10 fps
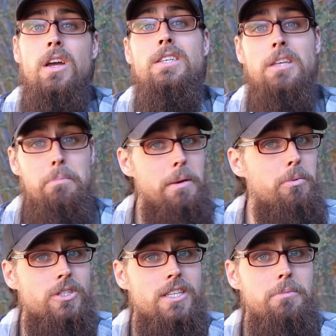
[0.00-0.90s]
Some
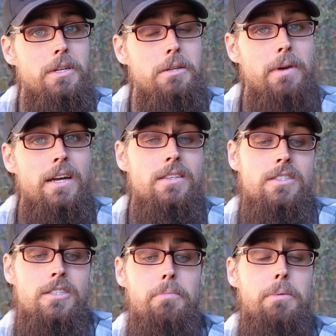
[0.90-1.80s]
people are sleeping in beds,
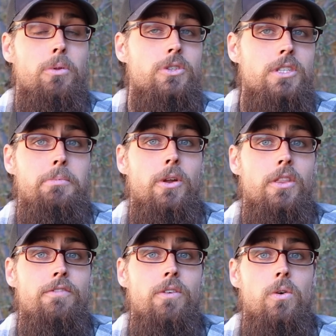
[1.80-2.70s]
some people are sleeping on
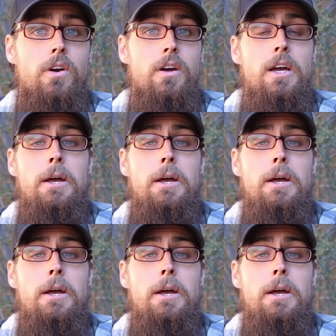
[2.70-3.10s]
the floor,